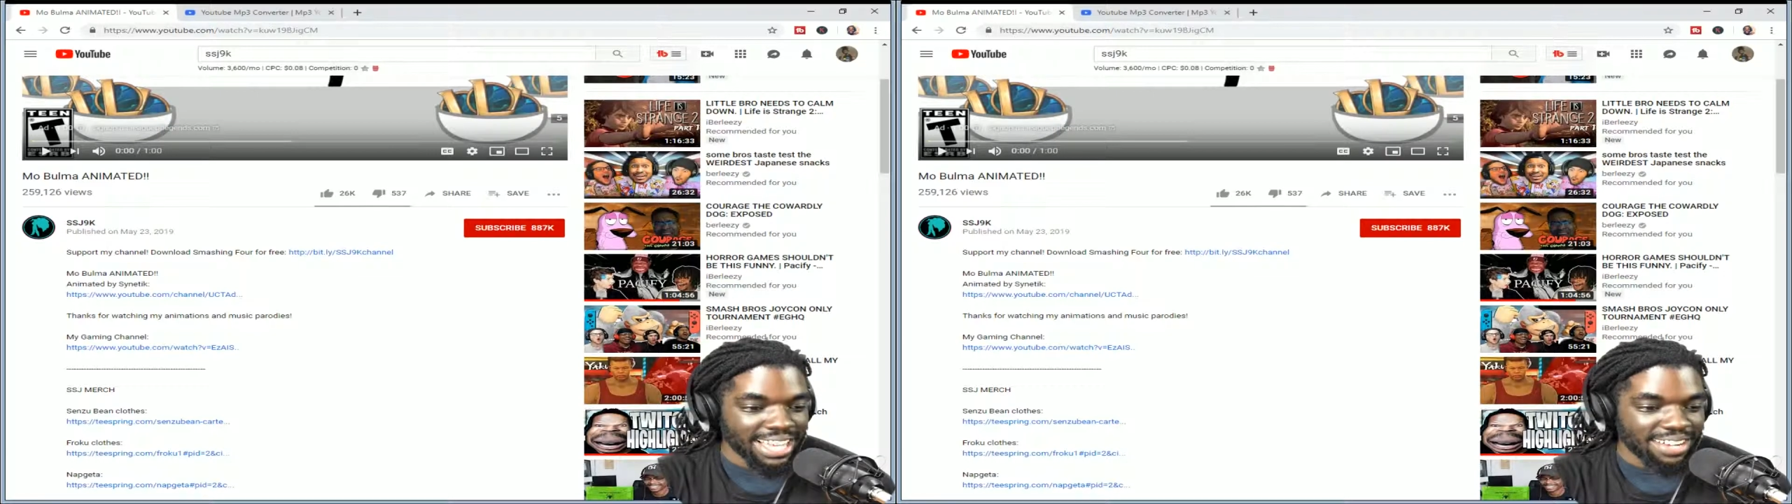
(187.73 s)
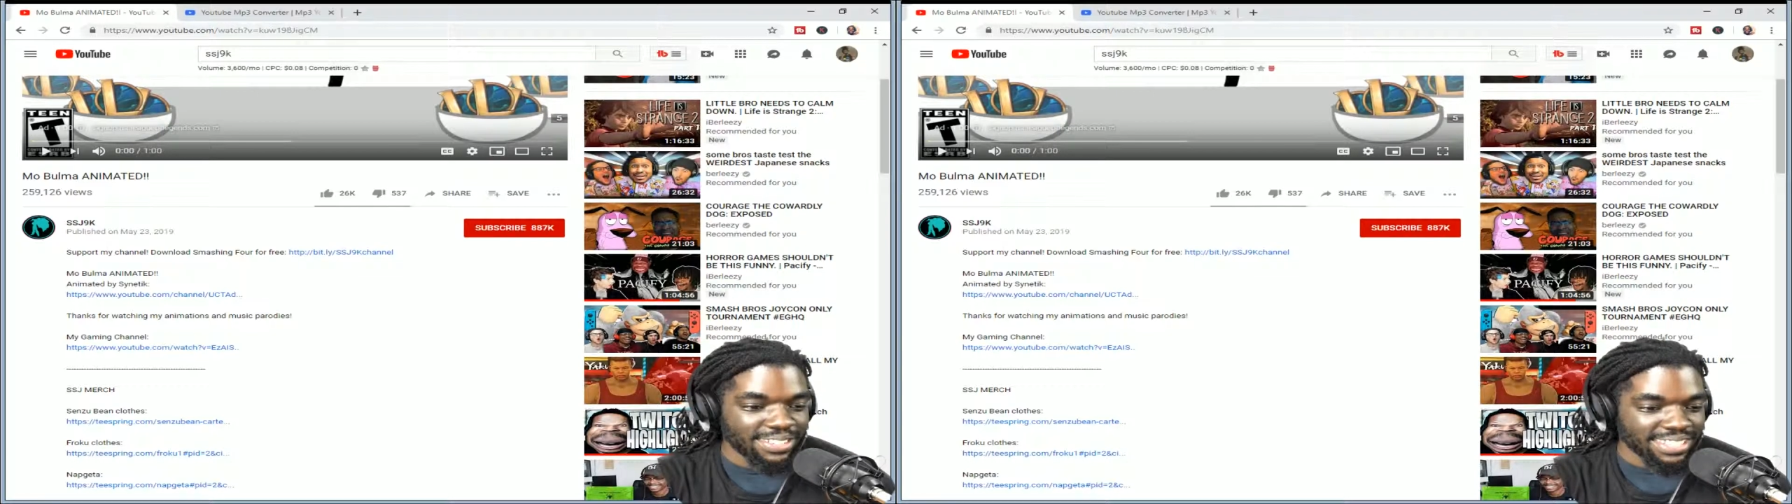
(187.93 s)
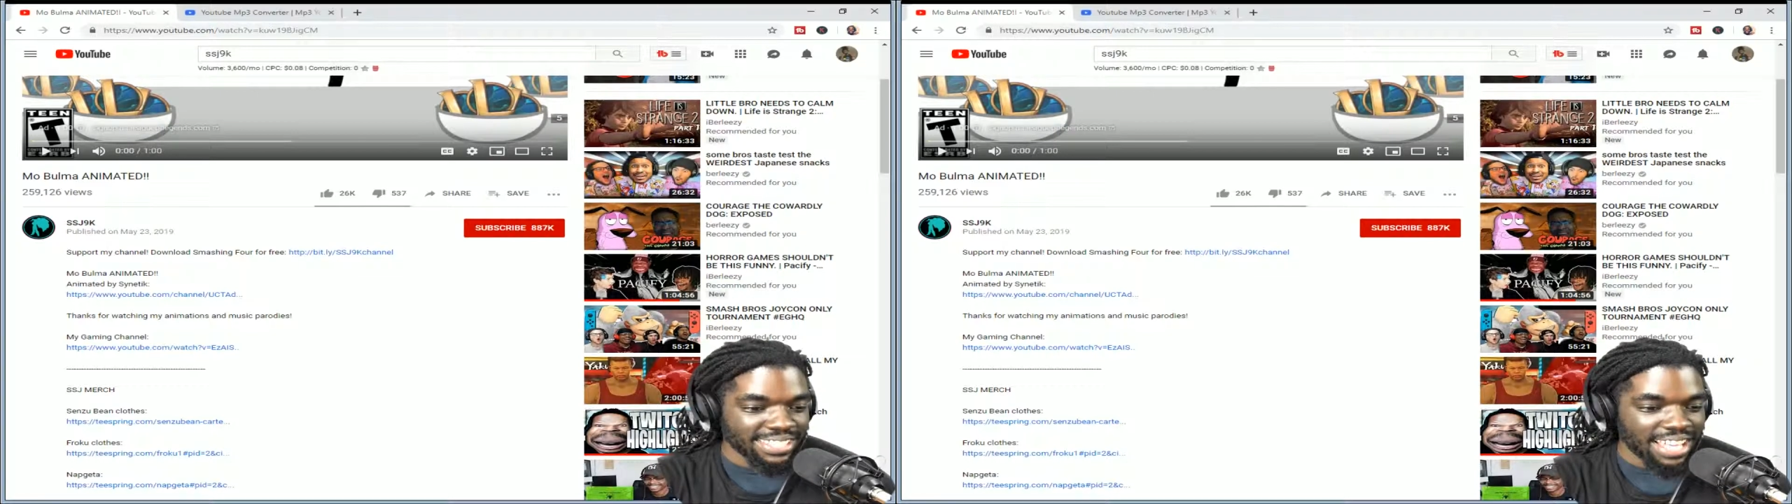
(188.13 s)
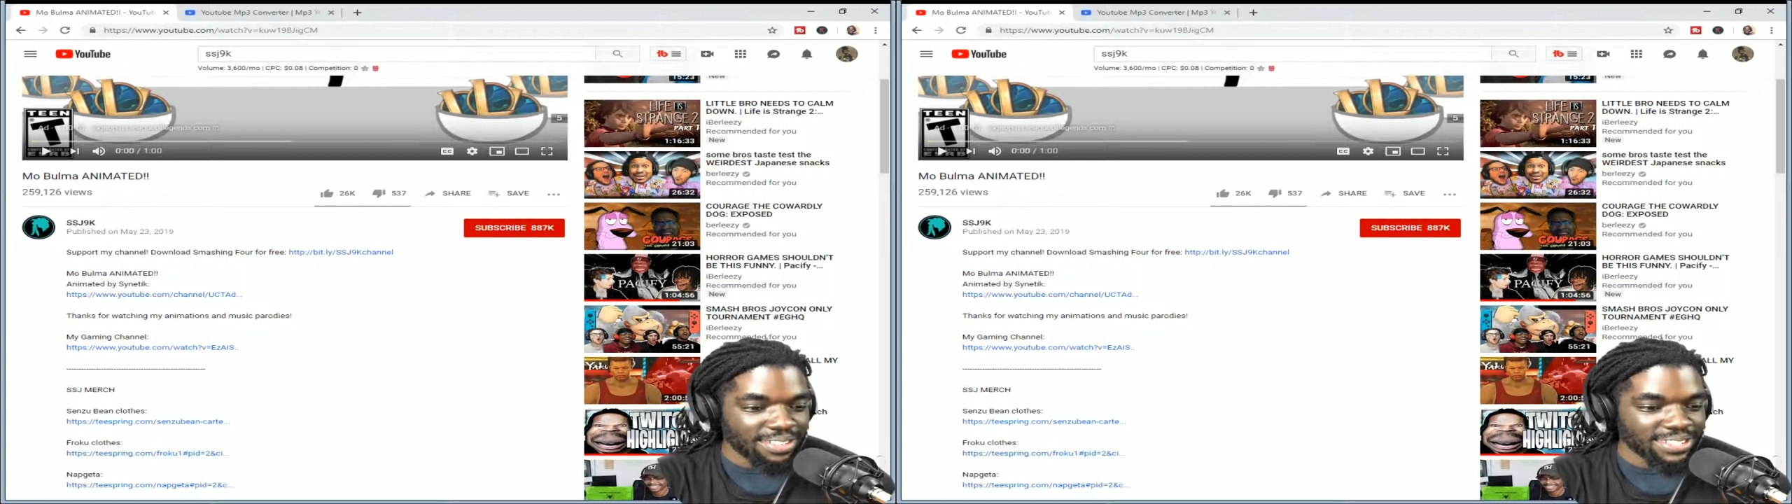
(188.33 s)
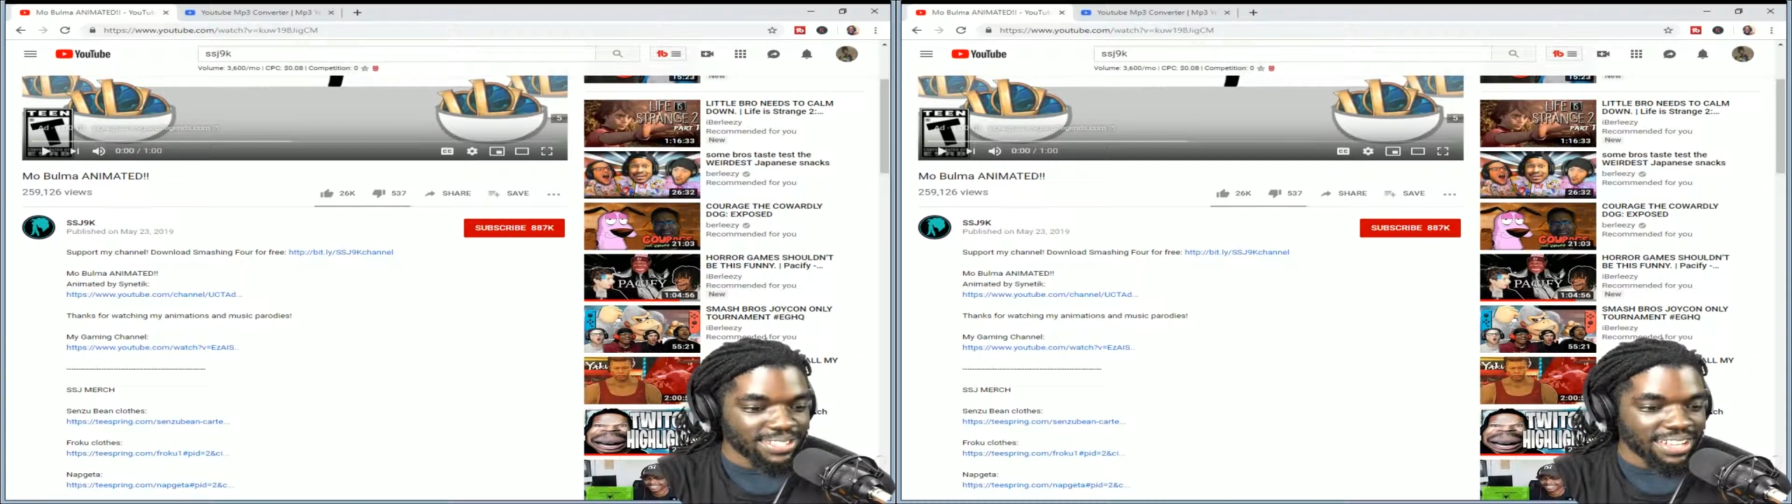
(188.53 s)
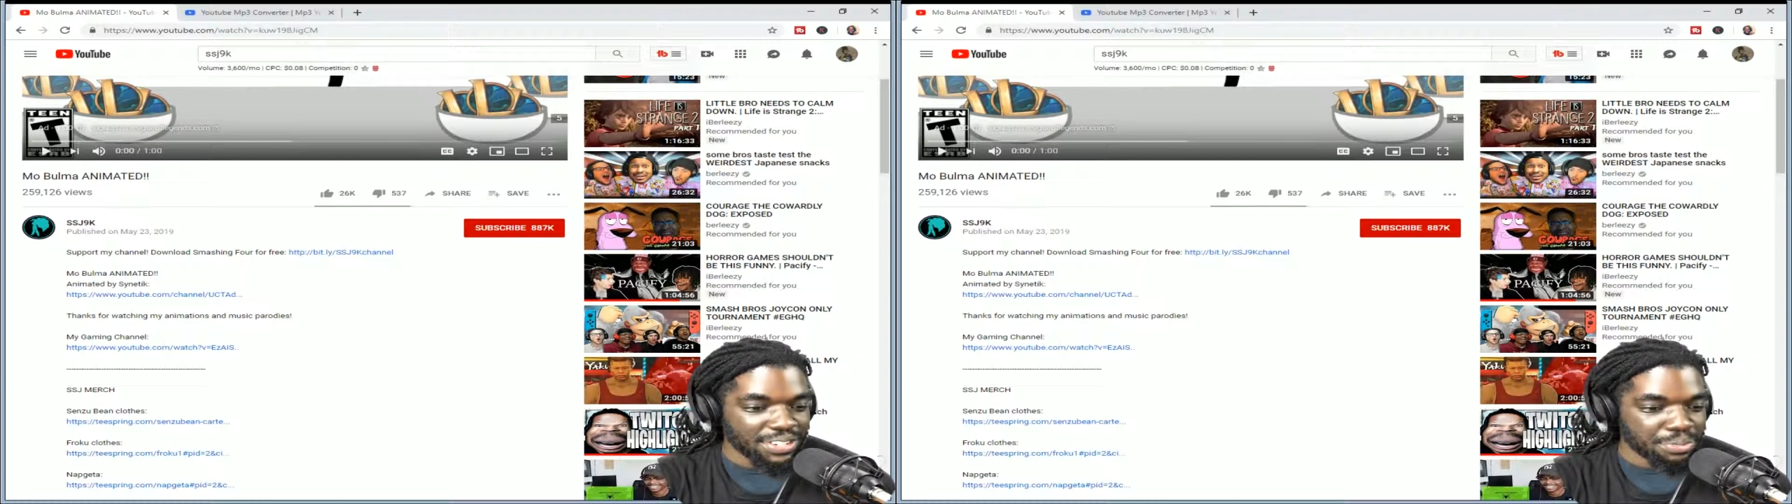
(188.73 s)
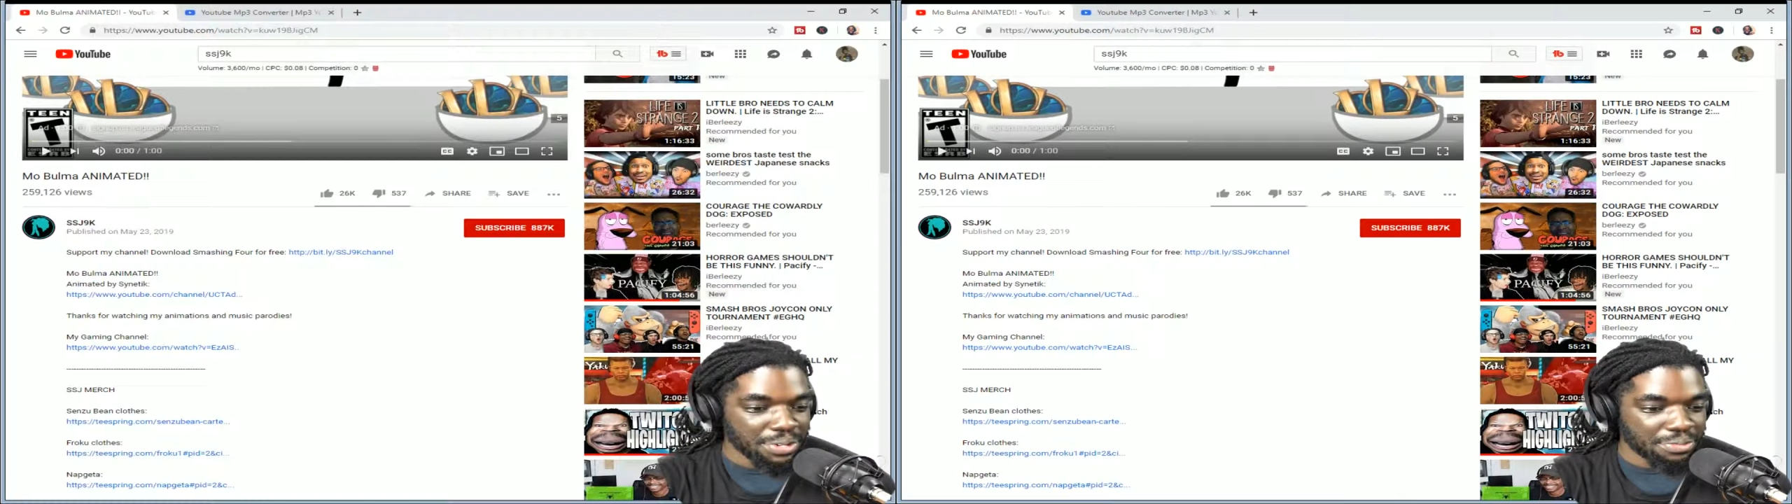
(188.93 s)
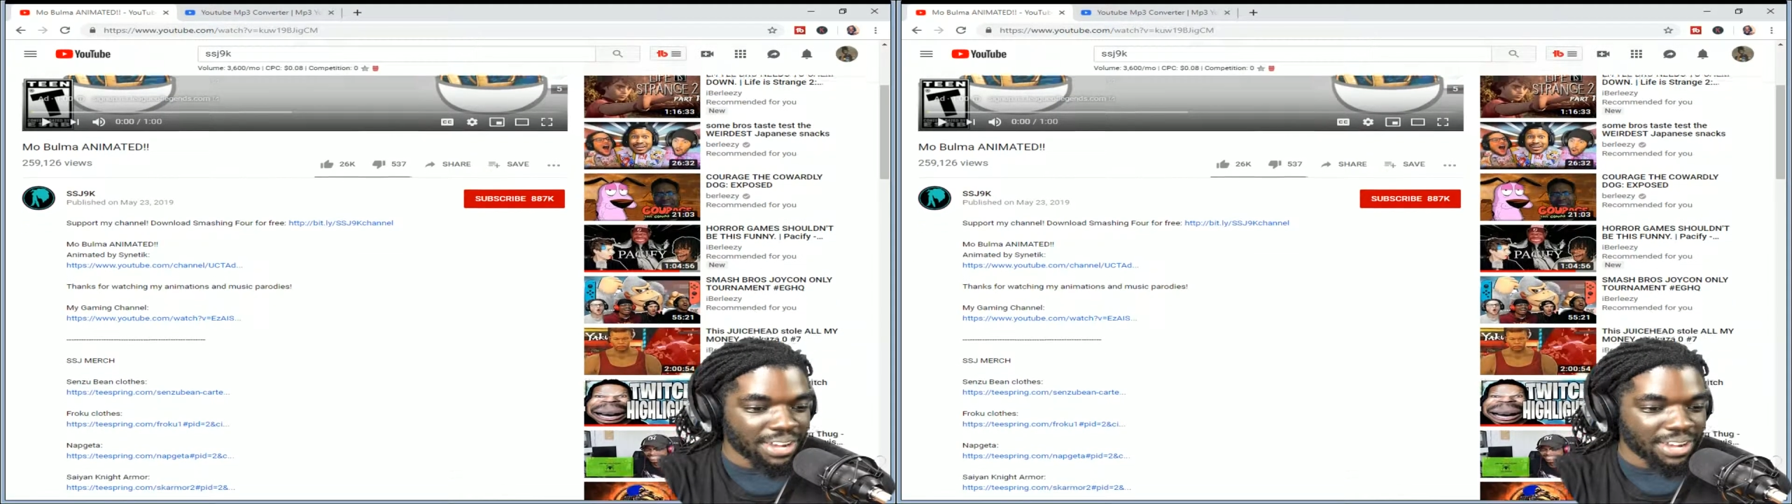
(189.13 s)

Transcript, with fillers: that was that was that was pretty